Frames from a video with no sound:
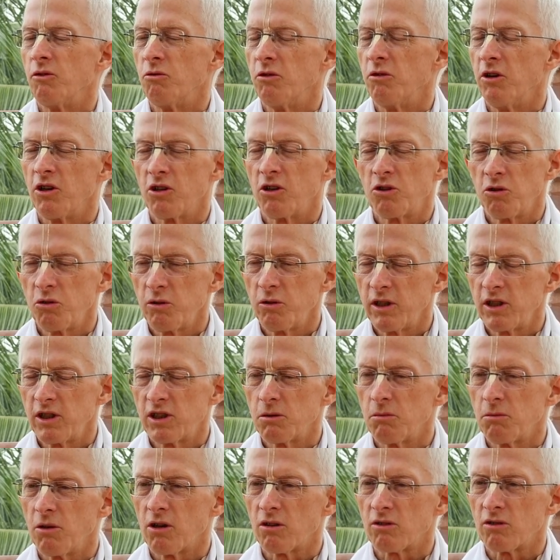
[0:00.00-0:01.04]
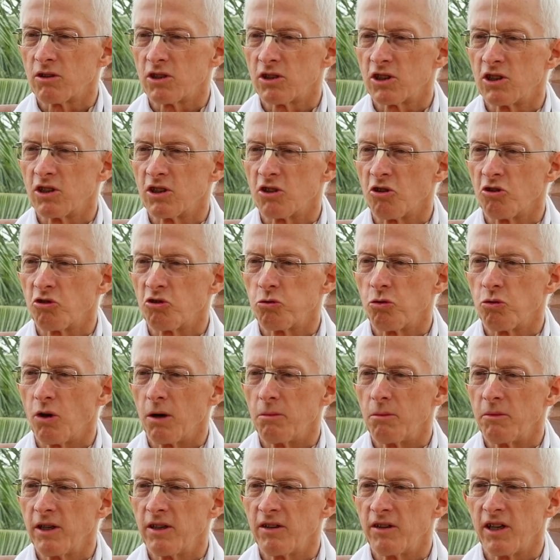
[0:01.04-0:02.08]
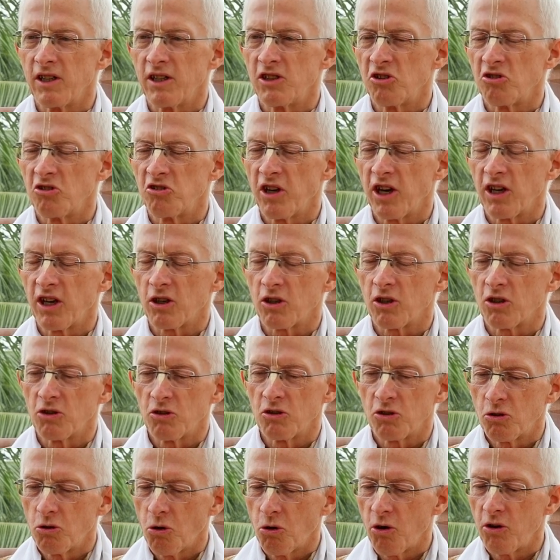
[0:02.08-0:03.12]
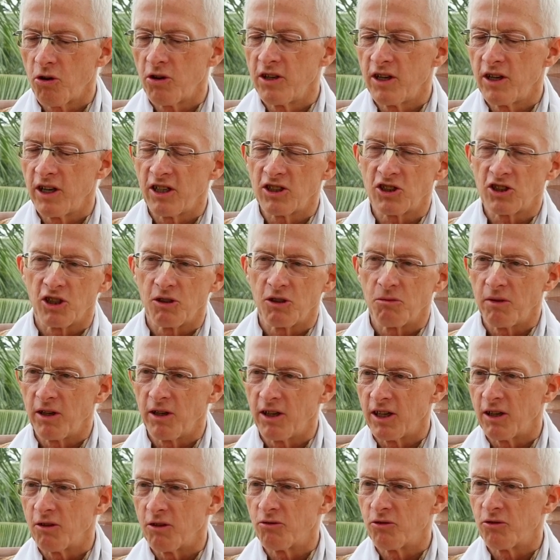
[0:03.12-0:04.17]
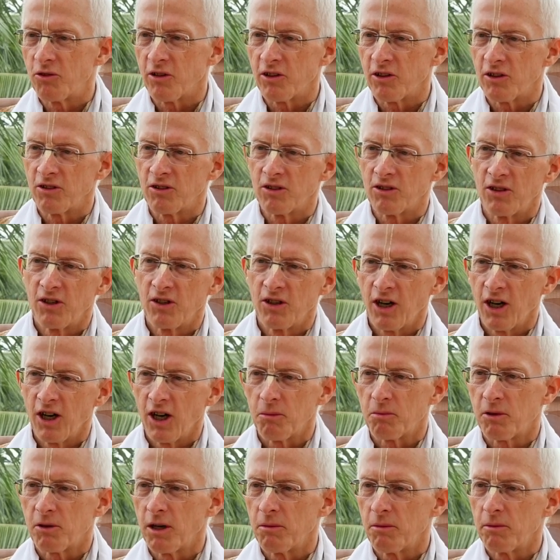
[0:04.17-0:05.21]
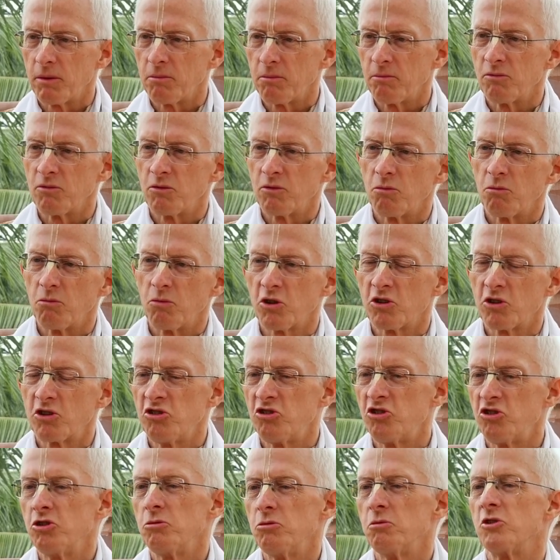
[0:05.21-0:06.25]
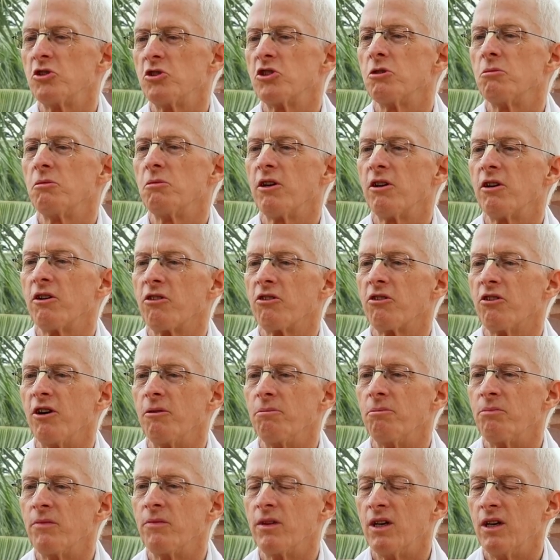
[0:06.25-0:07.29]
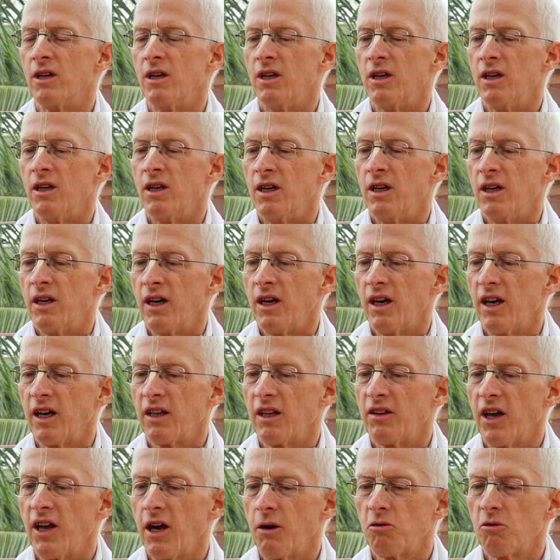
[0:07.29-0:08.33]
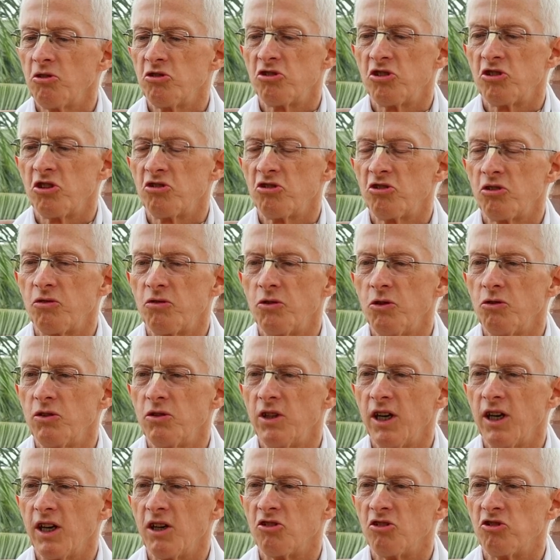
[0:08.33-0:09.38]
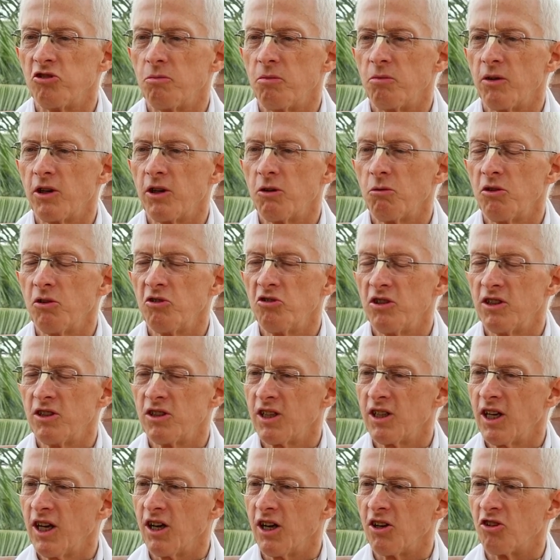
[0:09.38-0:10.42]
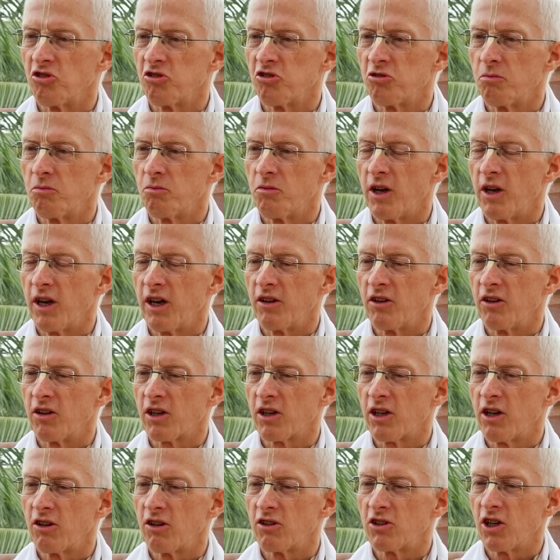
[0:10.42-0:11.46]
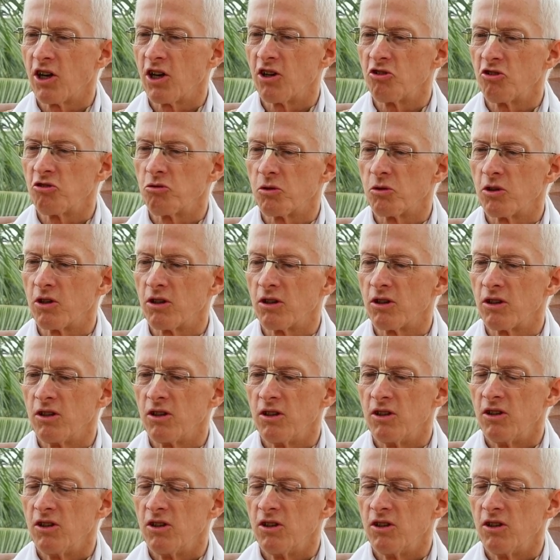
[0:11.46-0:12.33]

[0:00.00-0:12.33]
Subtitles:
including Tamal Krishna Goswami, and they just had a coordination meeting for the upcoming book distribution marathon. And that was just a few days, but it was intense, and the kirtans were